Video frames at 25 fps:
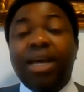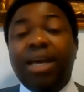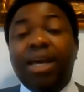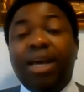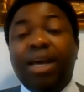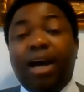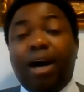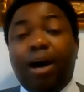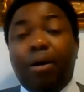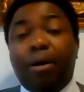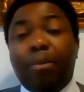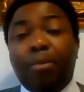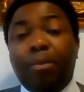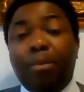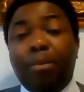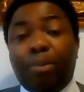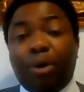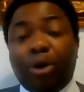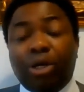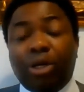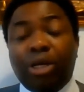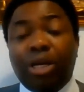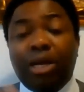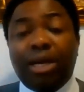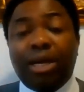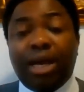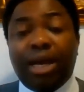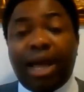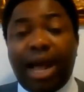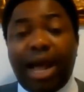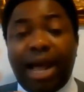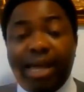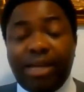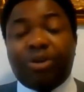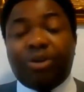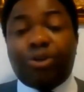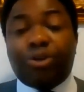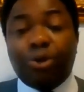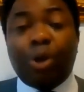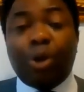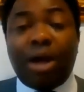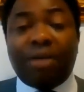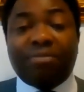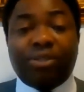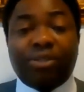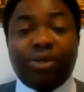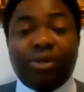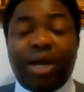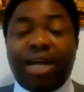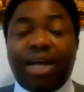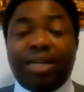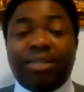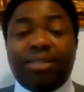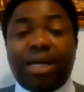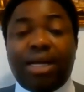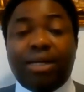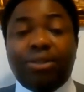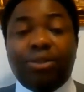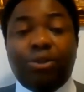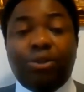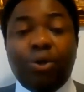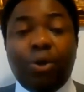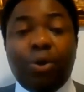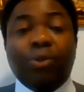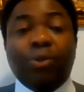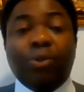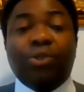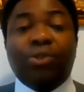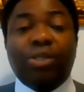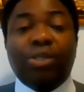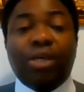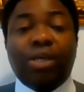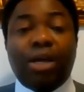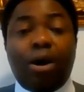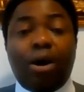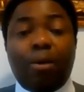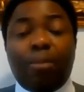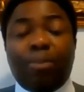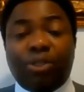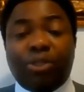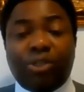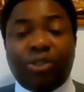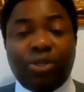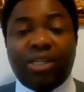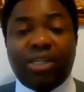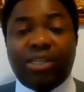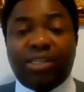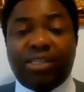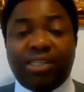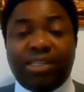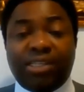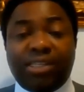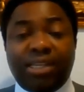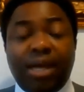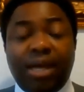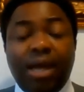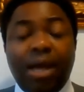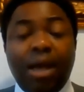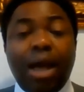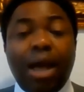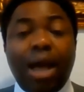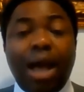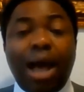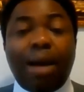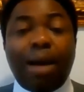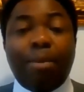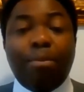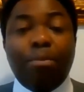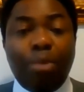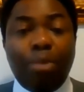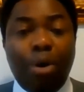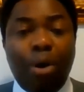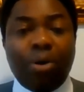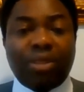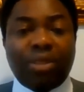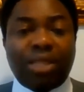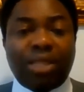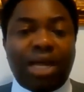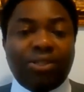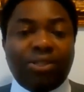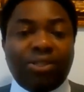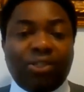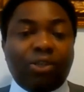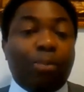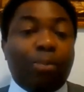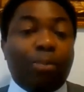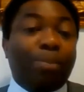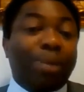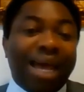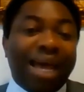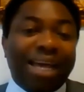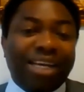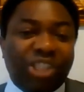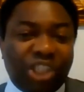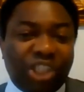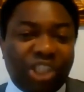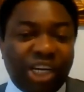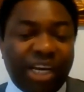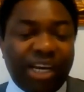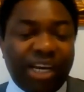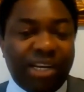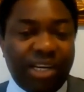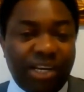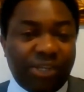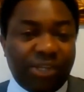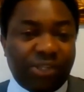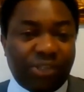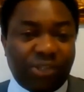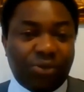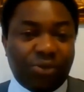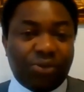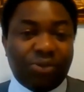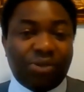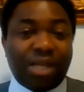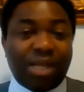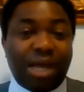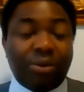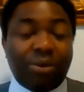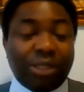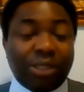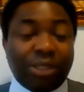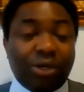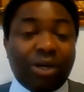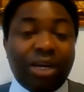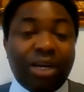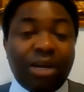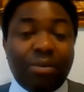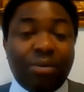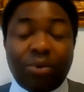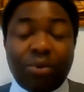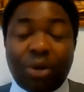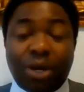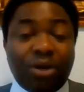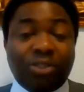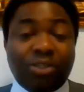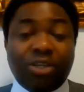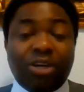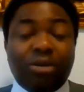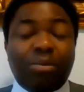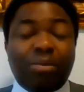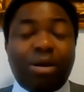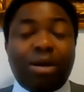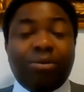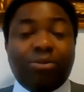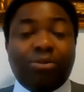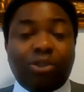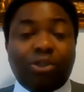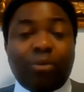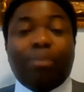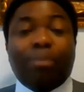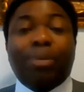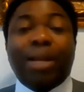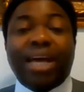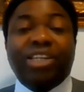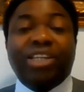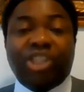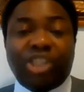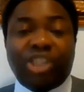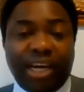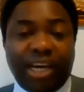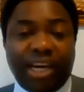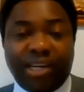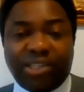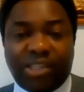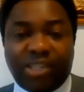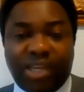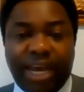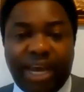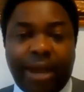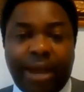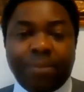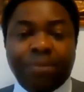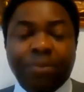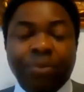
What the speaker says: But I do have to add that those opportunities are more than supply chain issues. We're not talking about supply chains here.